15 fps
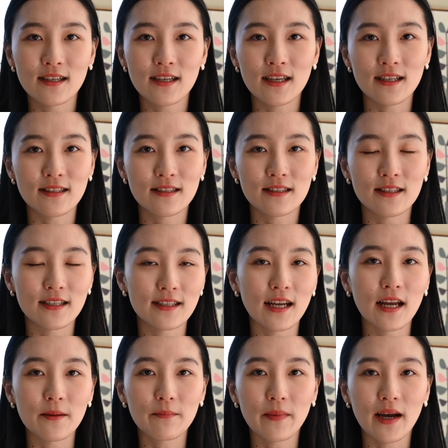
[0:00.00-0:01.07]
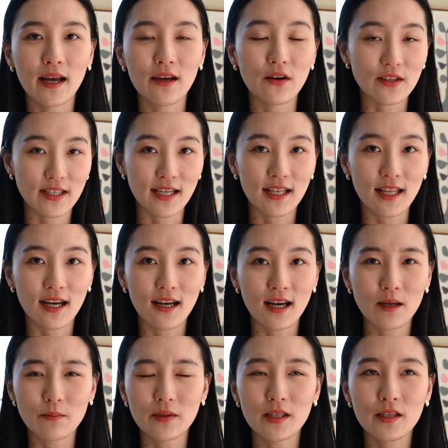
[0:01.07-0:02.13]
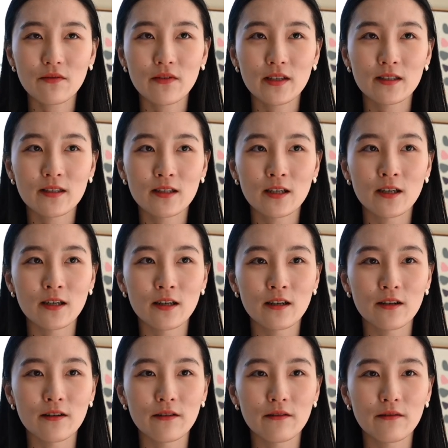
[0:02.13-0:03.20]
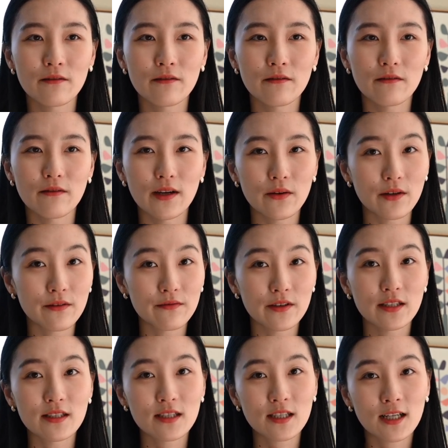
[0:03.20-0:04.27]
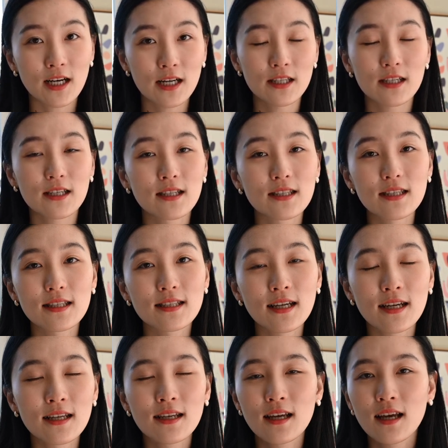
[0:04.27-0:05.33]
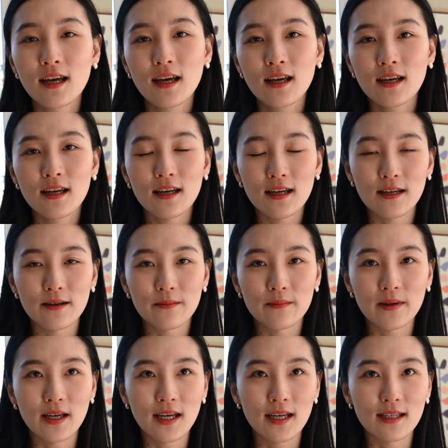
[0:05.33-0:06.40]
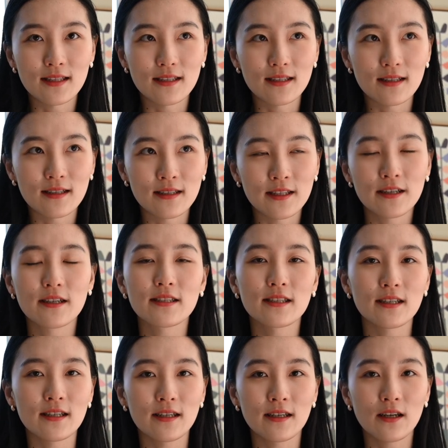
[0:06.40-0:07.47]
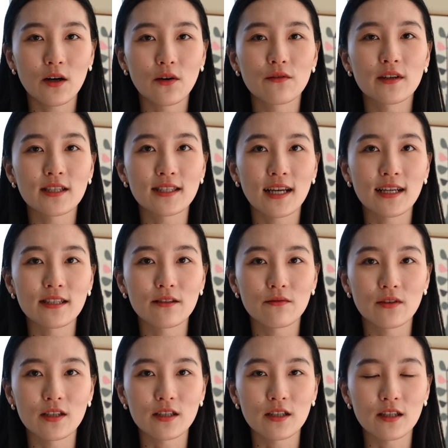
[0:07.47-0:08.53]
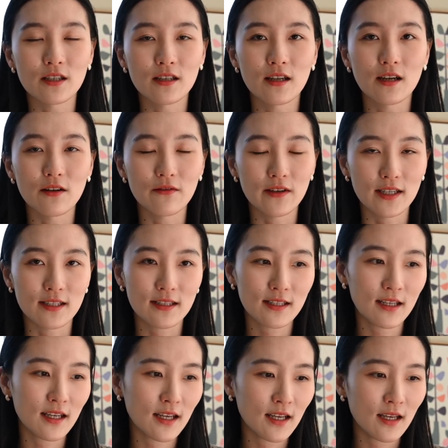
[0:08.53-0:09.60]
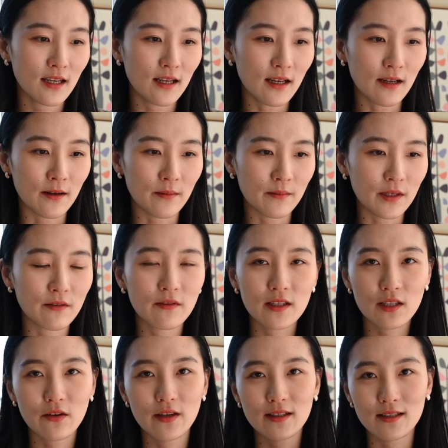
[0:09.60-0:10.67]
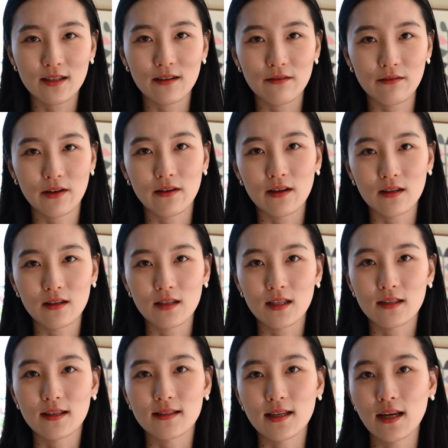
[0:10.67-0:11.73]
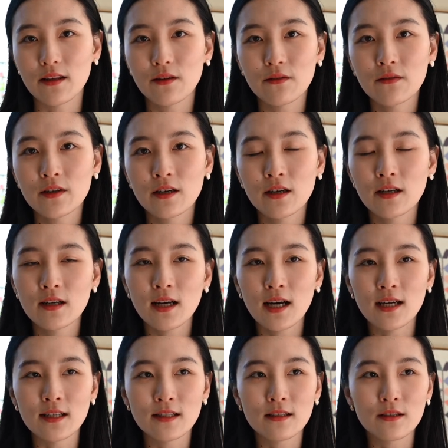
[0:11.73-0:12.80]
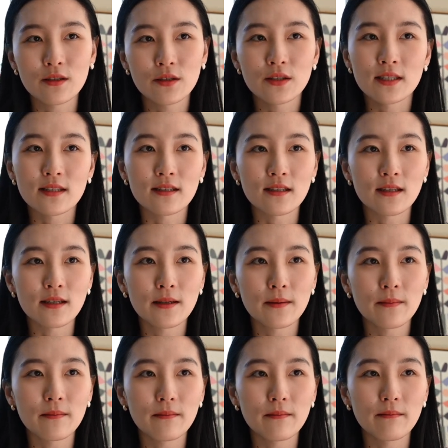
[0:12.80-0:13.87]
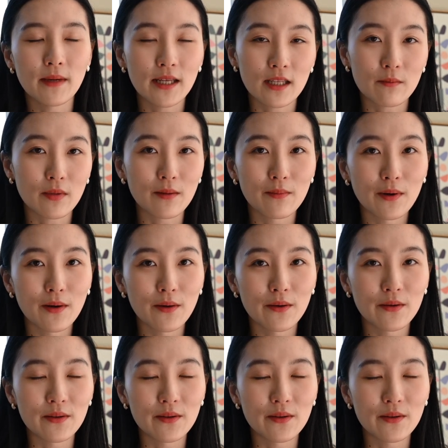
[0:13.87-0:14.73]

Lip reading: it's designed by Ozetta. I believe it's her very first cardigan design, and there's an oversized version of it. Even though it's a very early design of her, I still see many people